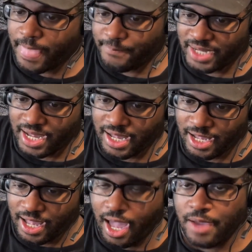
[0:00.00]
But
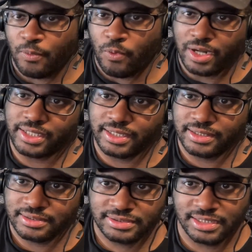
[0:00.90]
I wanted
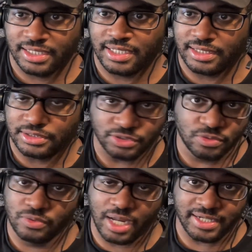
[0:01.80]
to
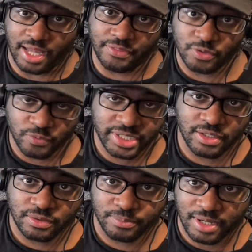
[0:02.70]
do another
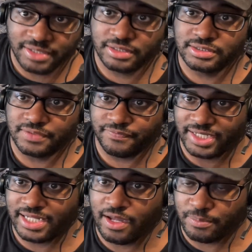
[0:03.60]
Rio Brothers
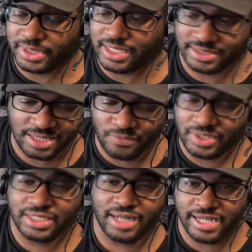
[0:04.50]
video because I
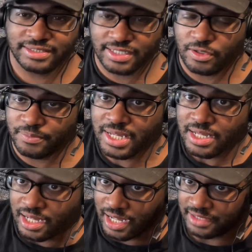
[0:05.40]
really like them.
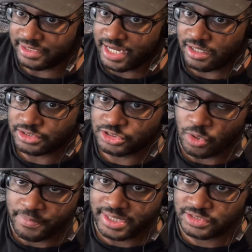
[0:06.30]
They are so
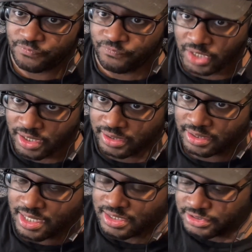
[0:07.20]
much fun.
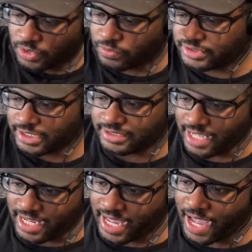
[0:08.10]
So
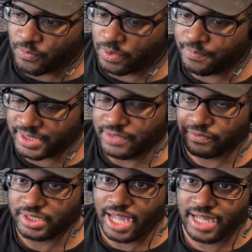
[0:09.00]
today I will be
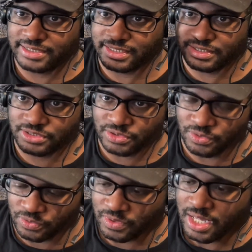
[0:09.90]
reacting
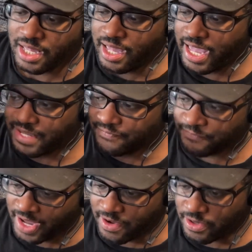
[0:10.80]
to a
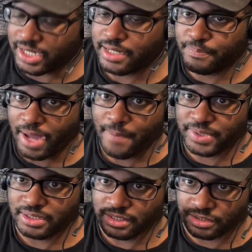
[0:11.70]
very
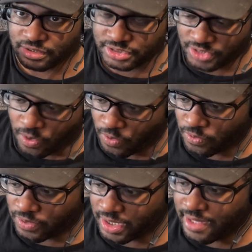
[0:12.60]
popular
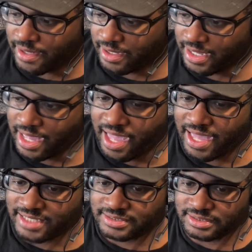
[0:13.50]
song. It
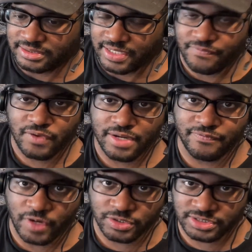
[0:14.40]
has different
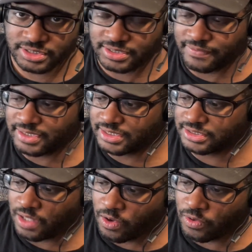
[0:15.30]
versions of this
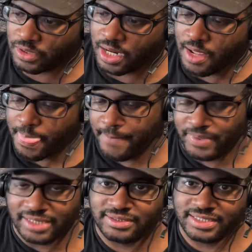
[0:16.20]
song,
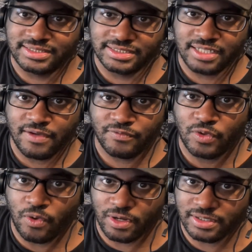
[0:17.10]
but this is of
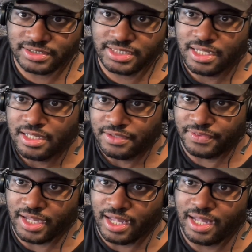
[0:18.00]
course
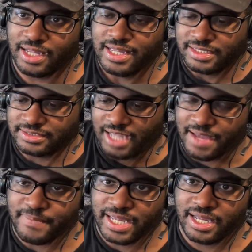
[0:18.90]
the
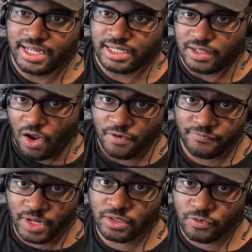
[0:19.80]
Simon and
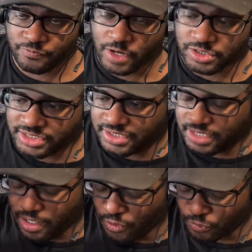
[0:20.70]
Garfunkel version,
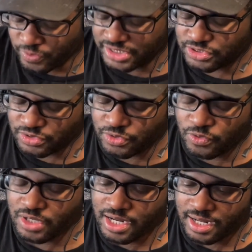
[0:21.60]
the
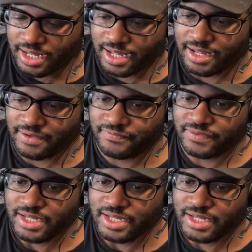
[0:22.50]
original of